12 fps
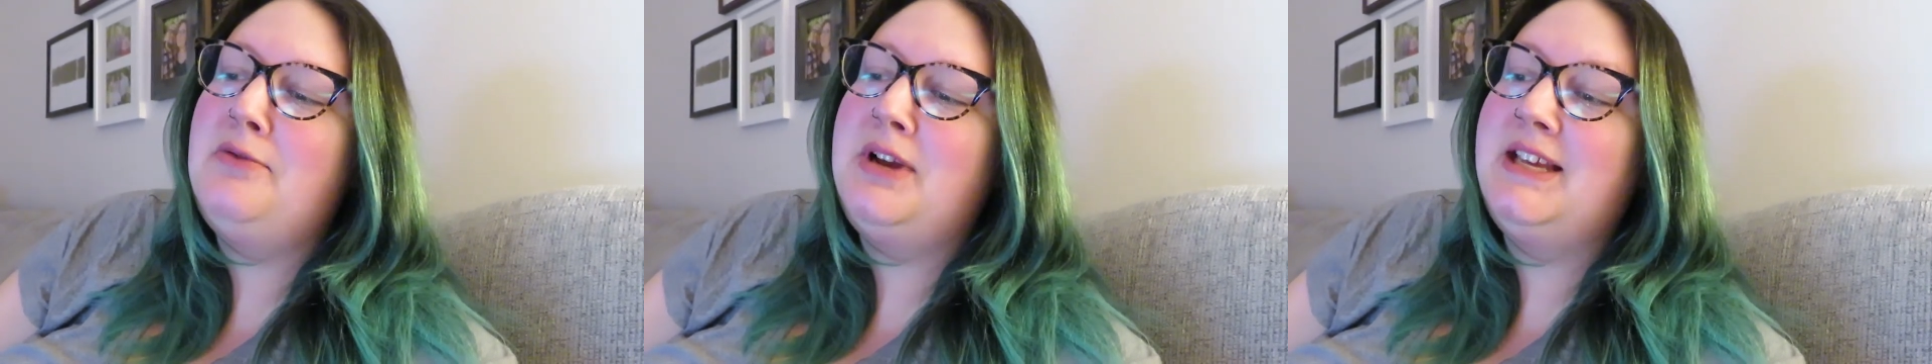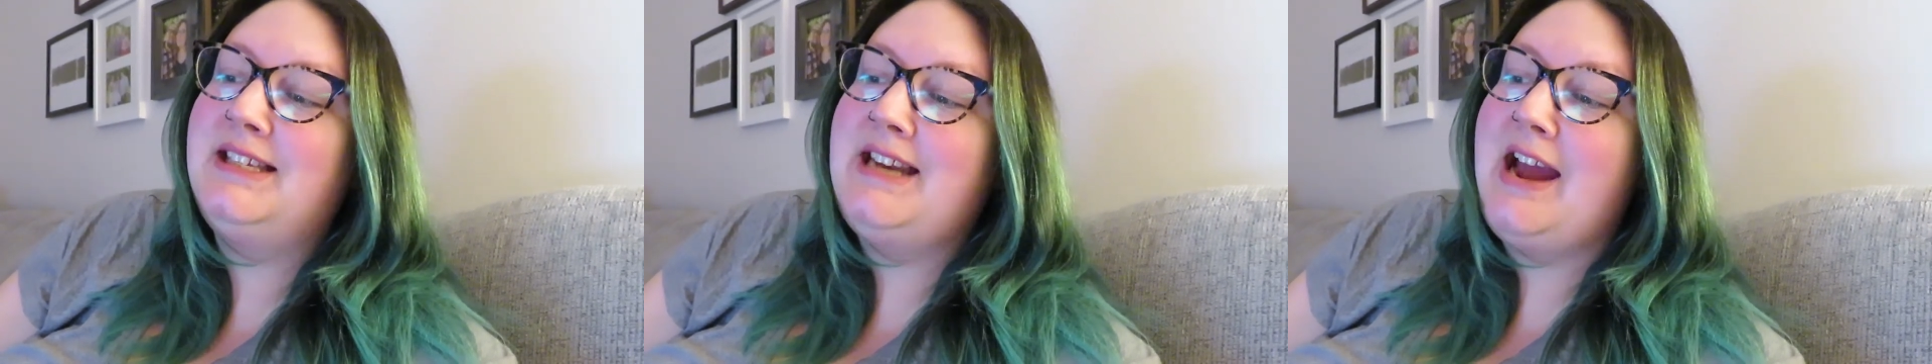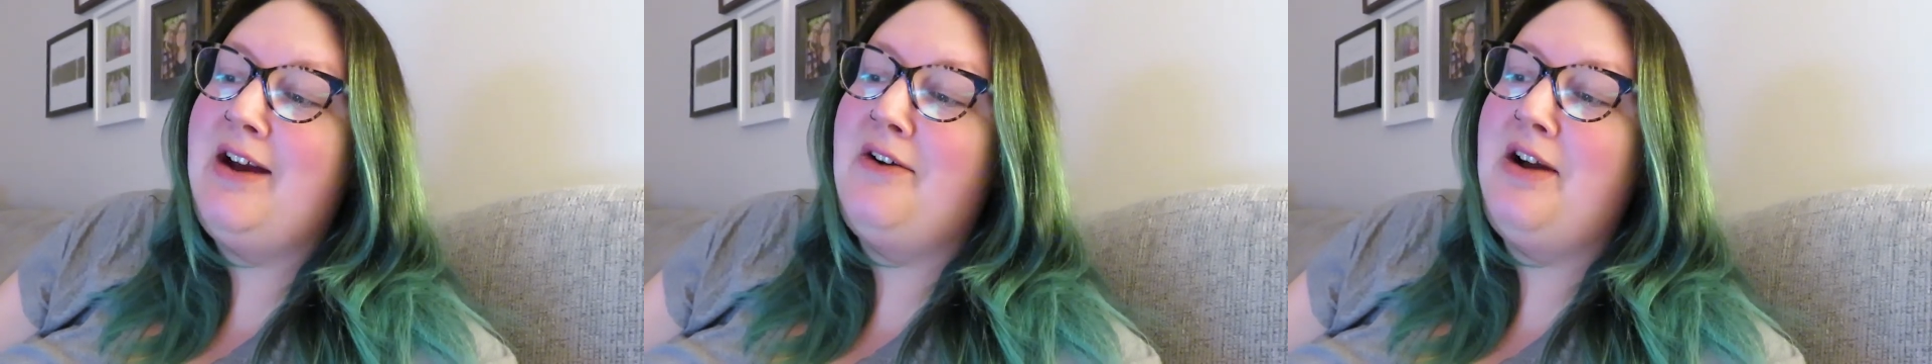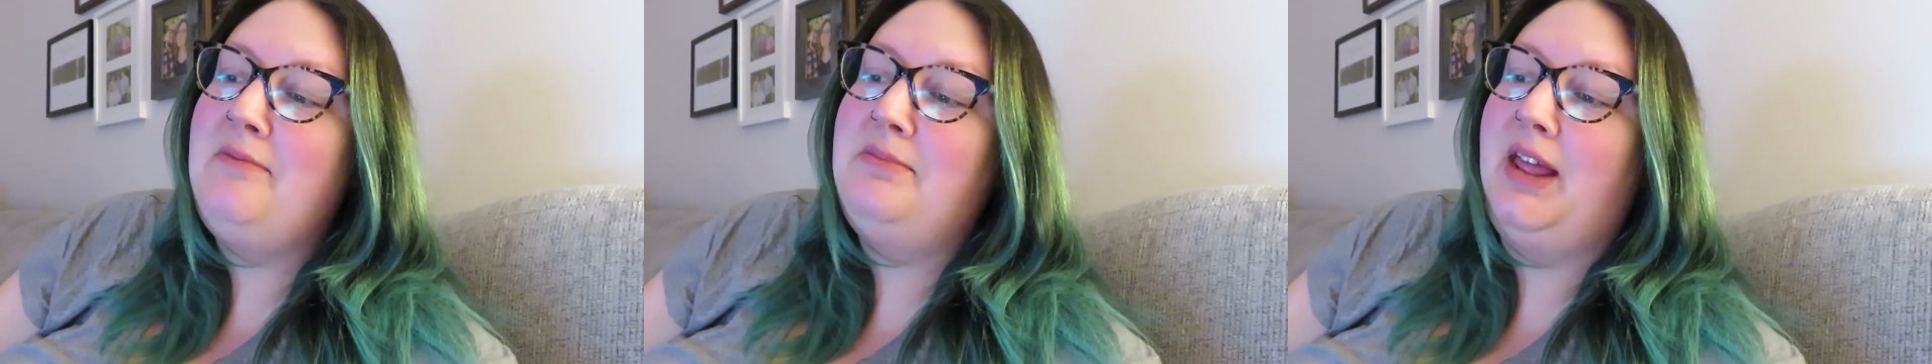because now
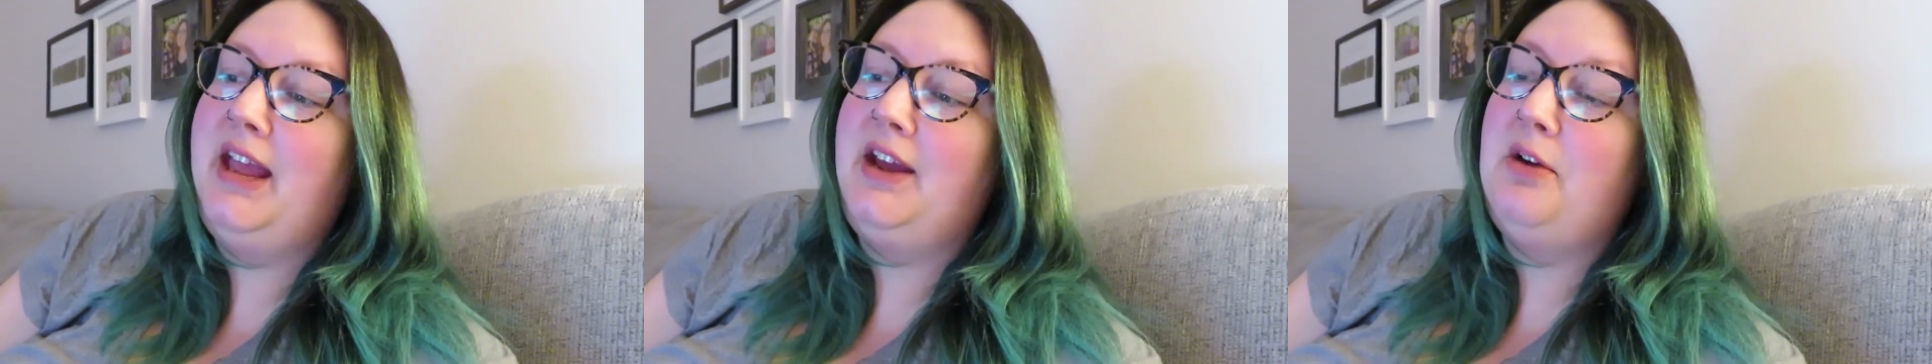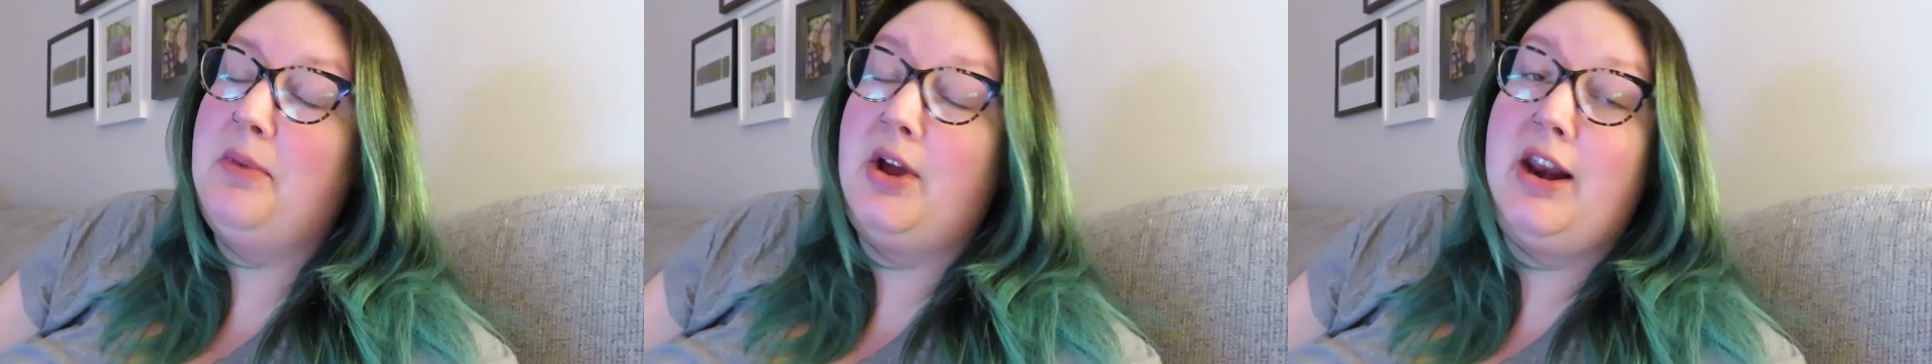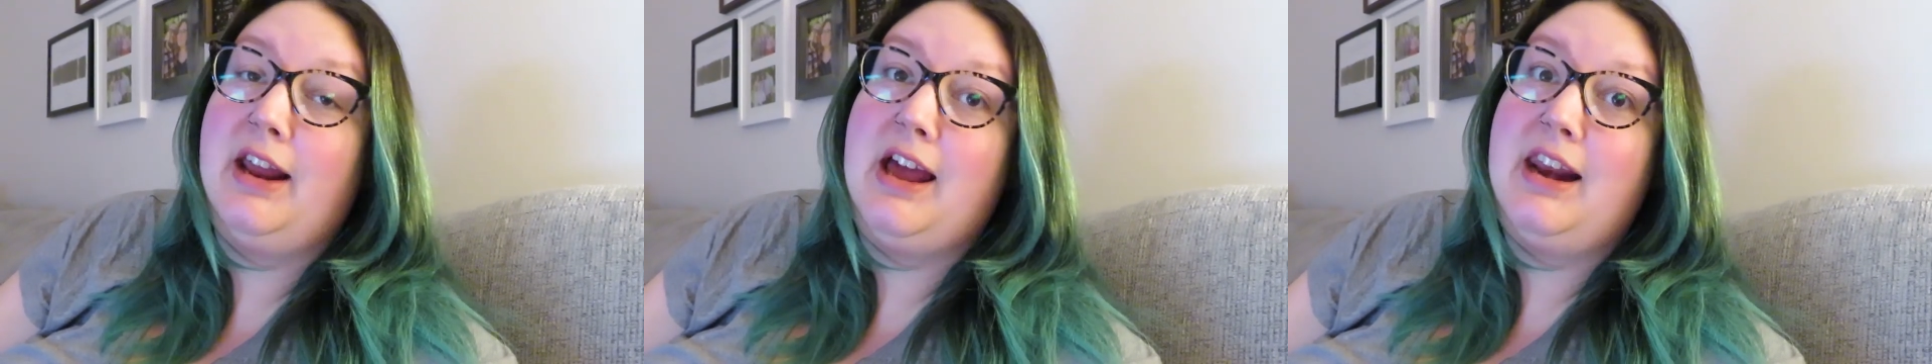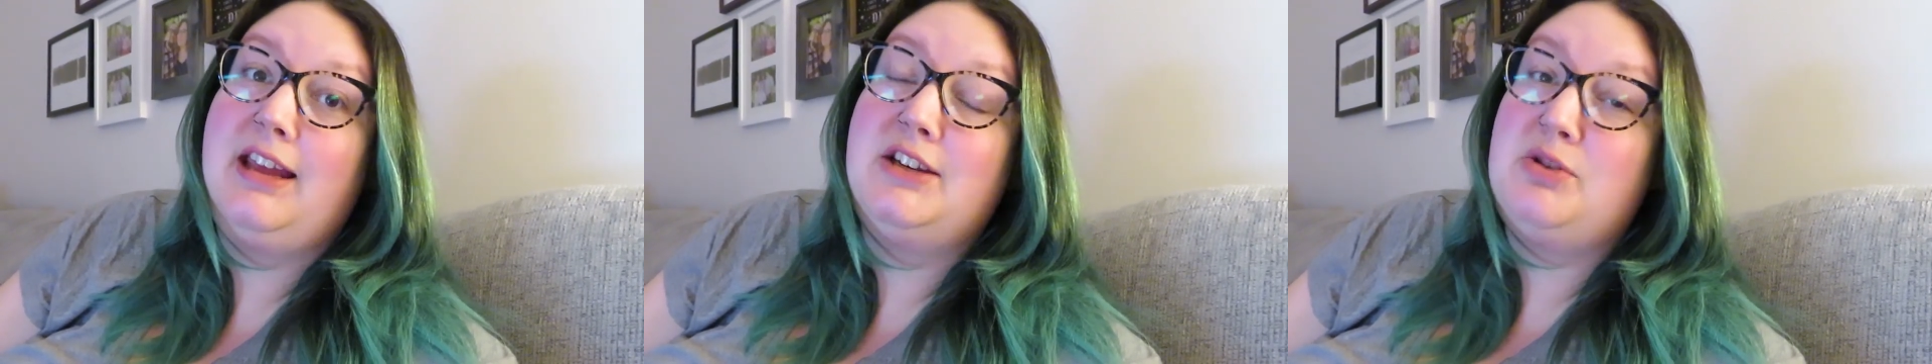I'm like, oh my god, I
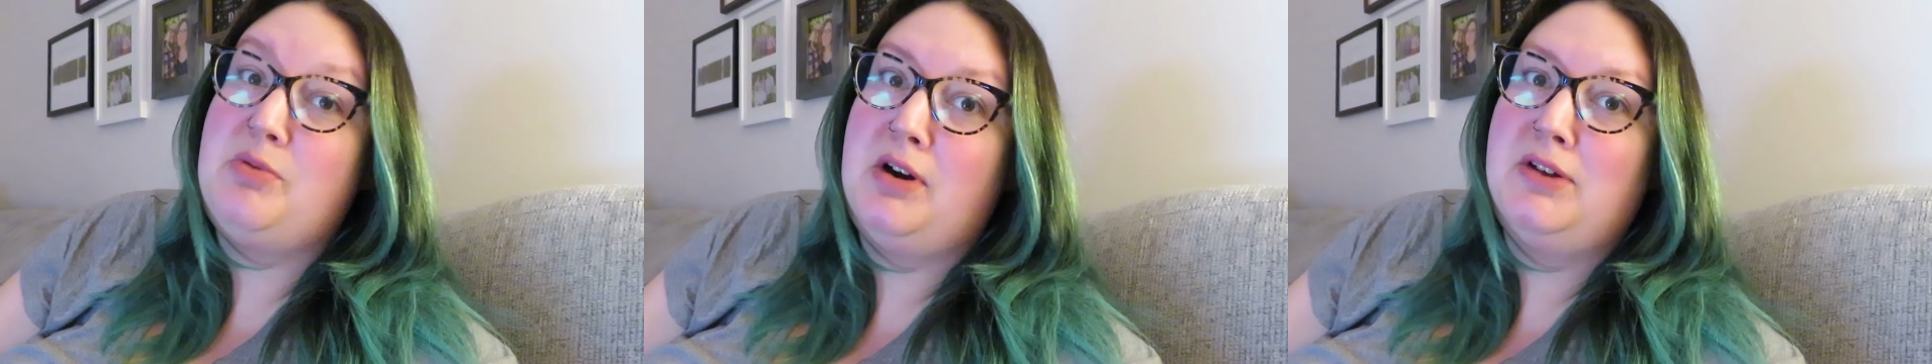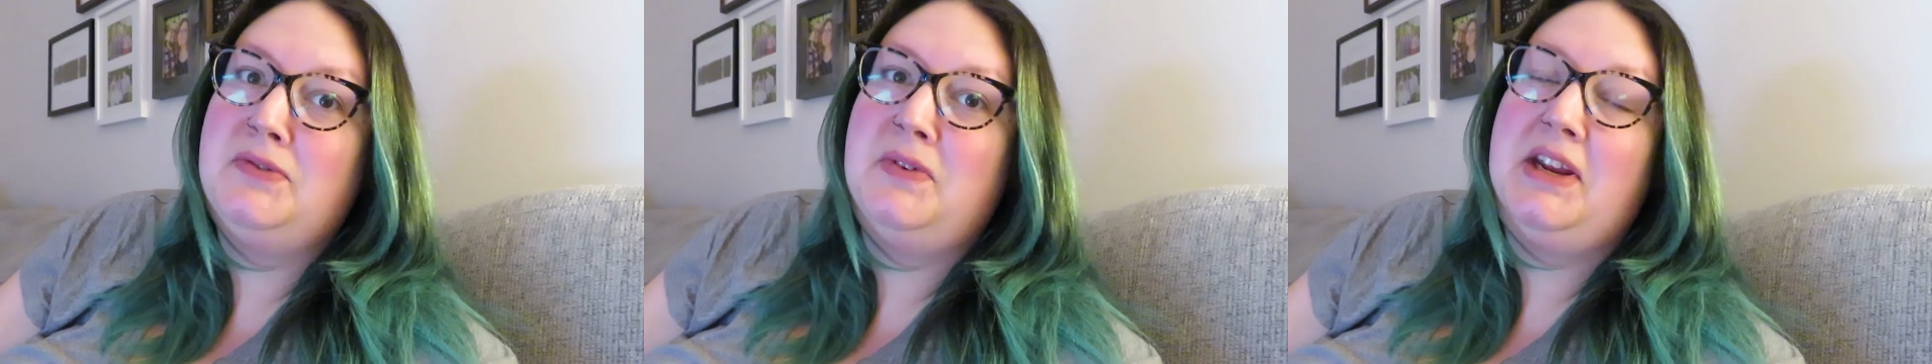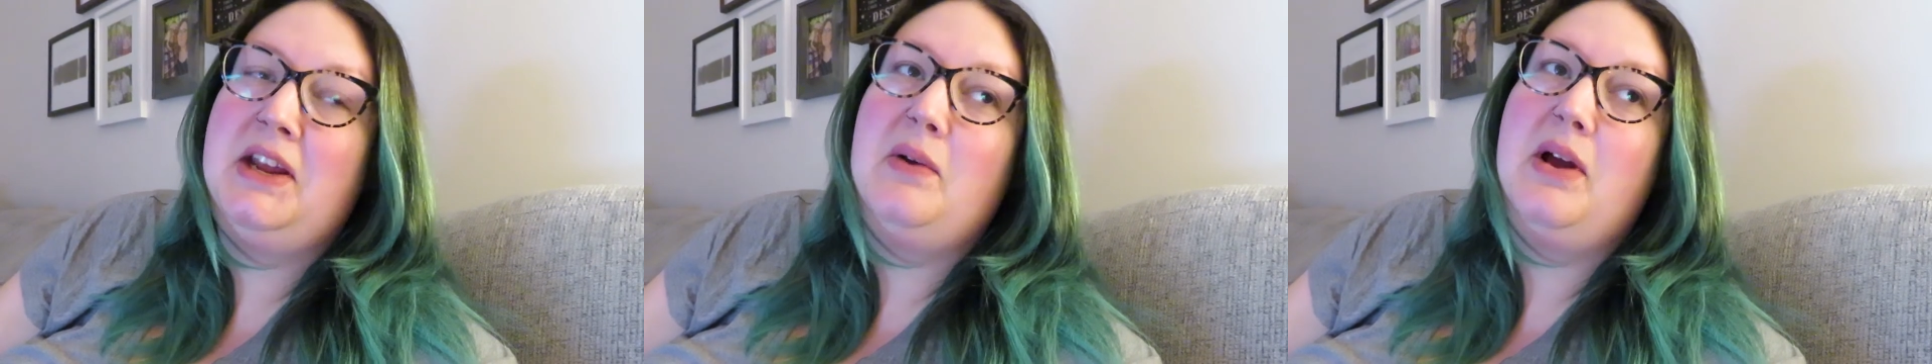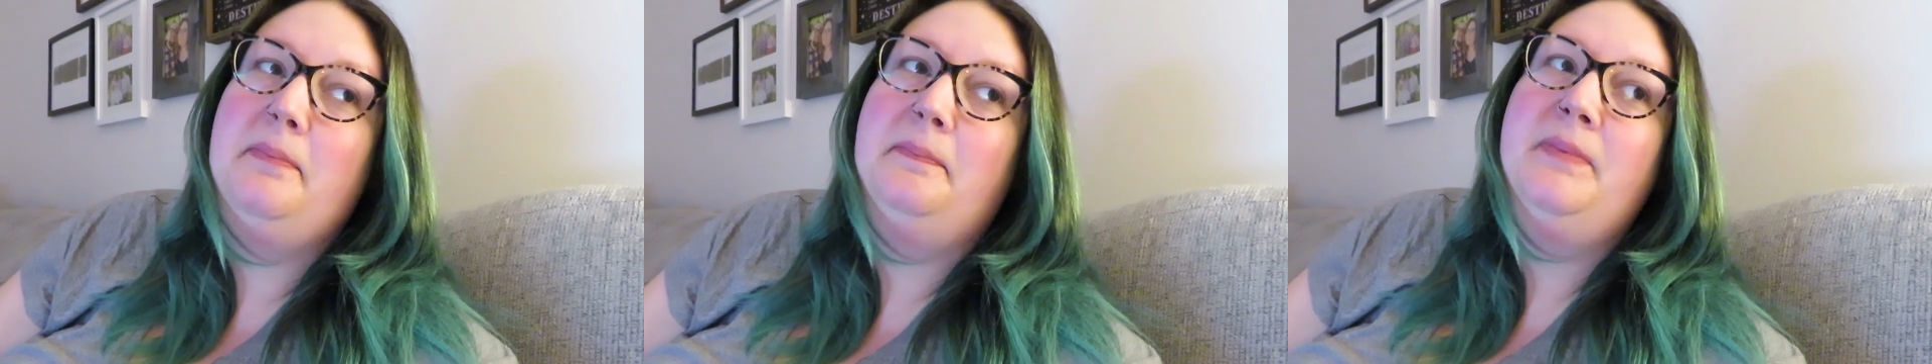gotta get tomorrow's video
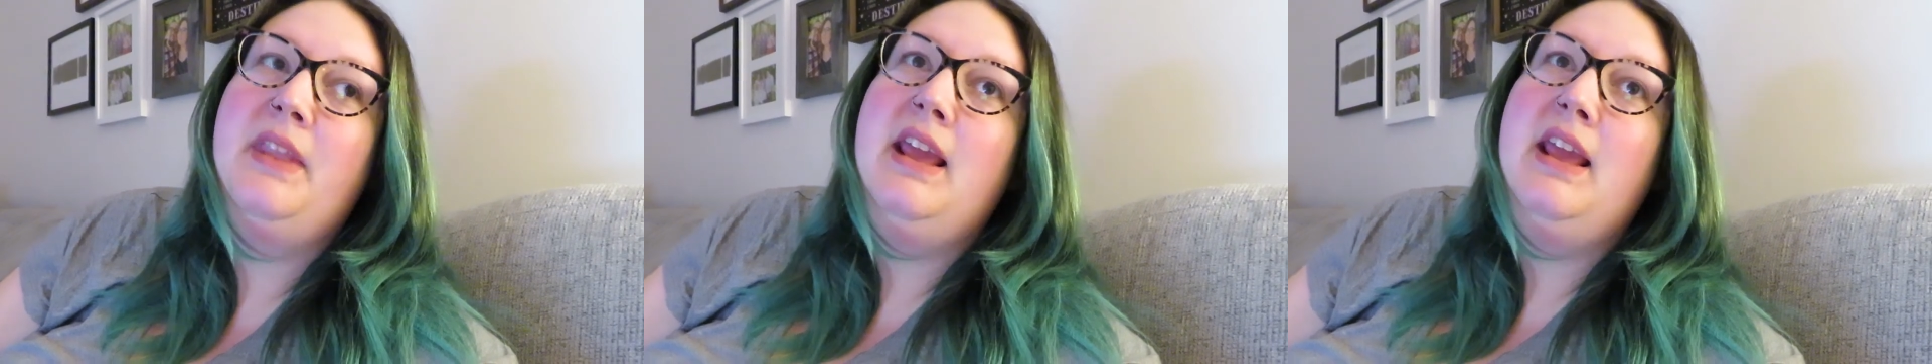up.